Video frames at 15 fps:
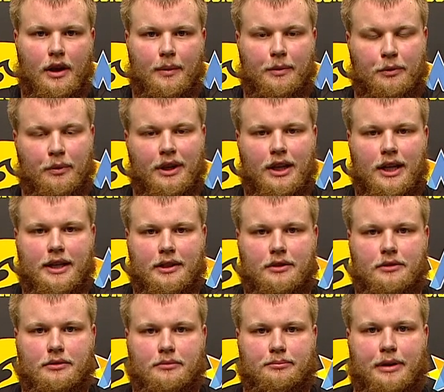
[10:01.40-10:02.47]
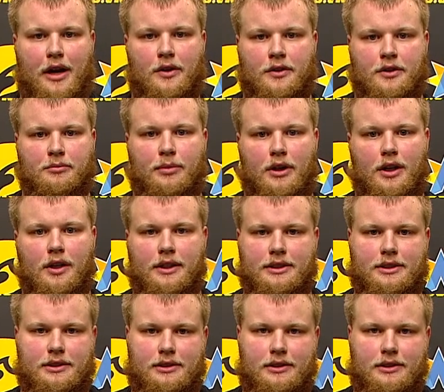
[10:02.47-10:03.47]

I mean, we like pounding the ball. It's